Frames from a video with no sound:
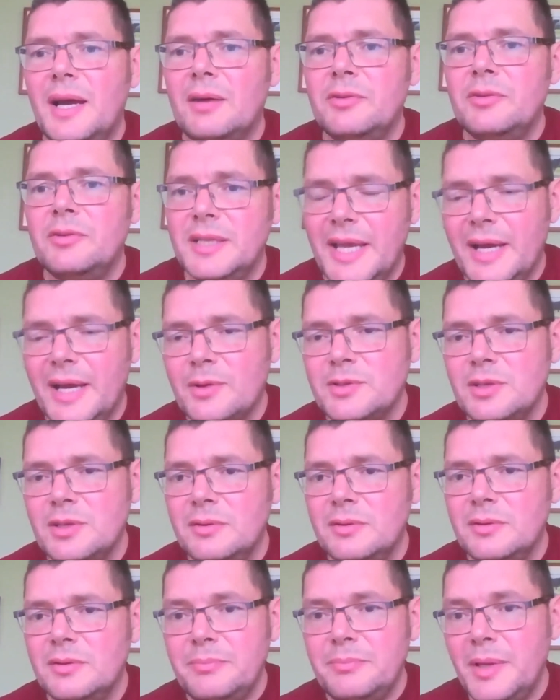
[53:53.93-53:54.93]
I'll need
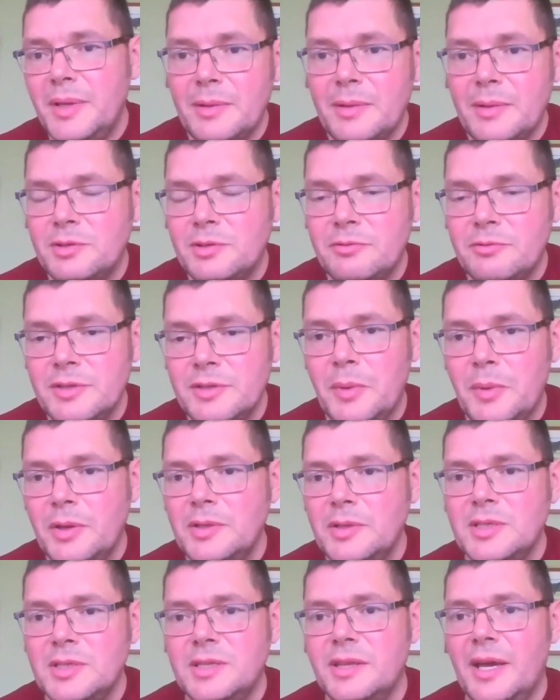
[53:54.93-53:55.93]
cows that will be able to
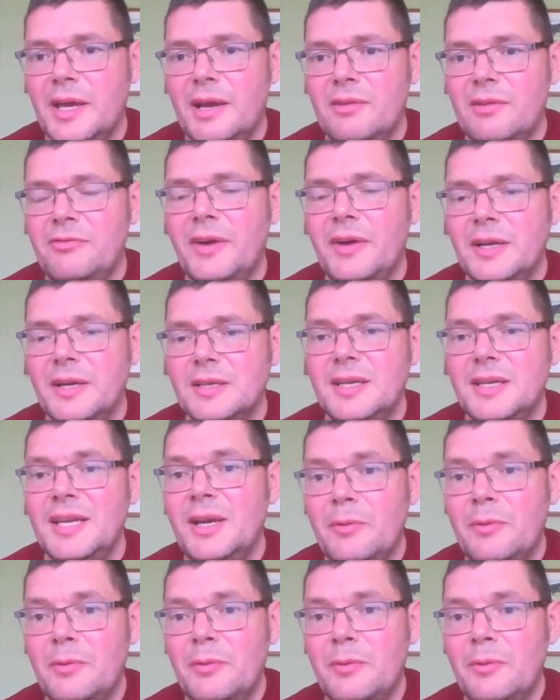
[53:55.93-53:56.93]
respond to that,
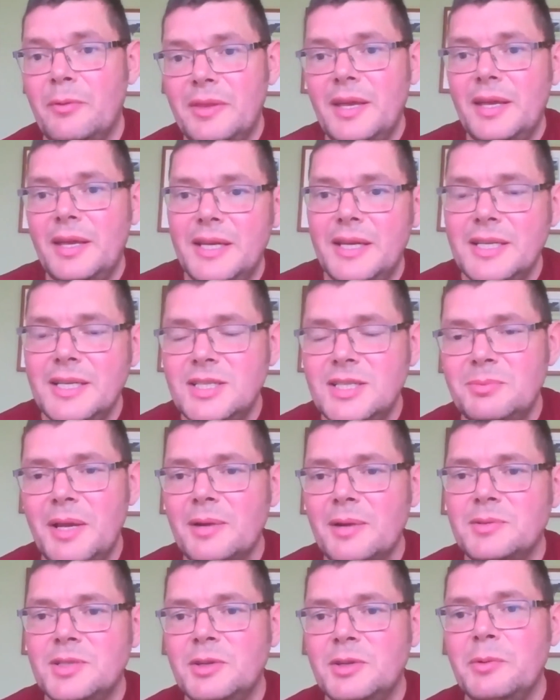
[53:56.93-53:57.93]
and they need to
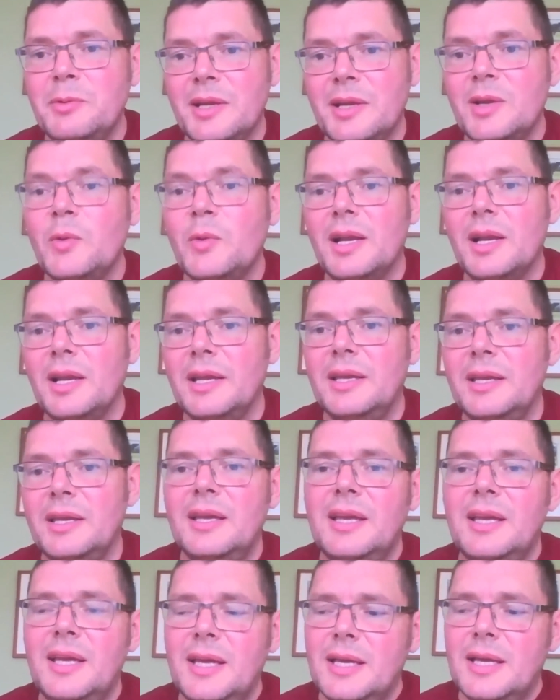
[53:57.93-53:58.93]
be able to do it
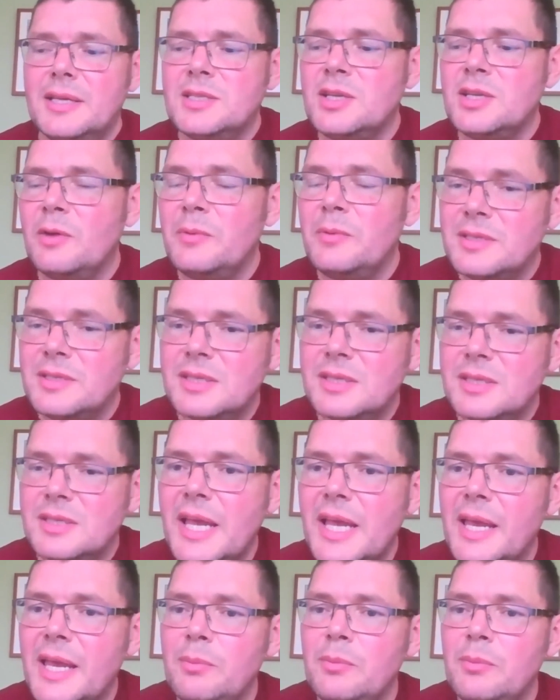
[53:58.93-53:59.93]
quickly. So it's
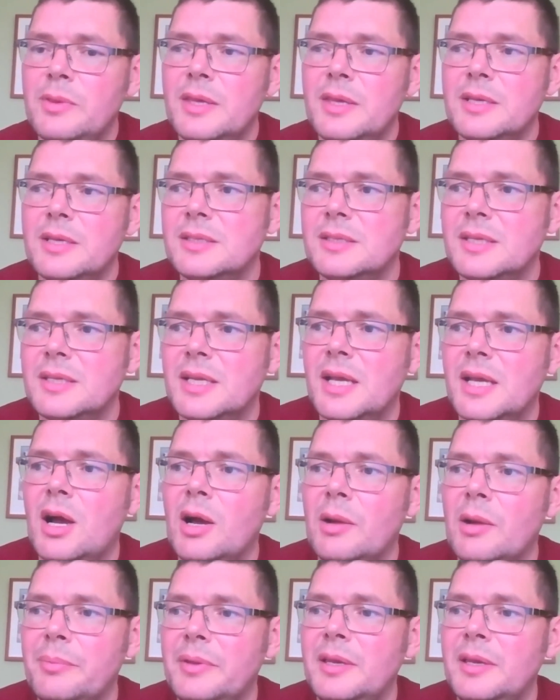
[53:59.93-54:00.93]
the same with this
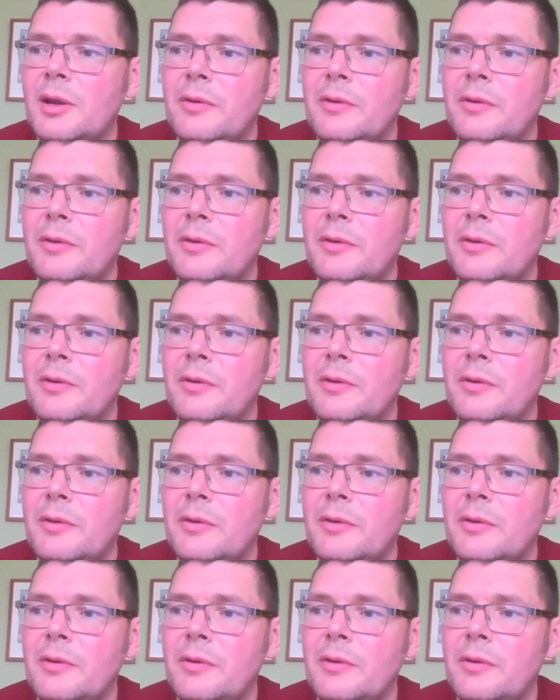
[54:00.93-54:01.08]
carb.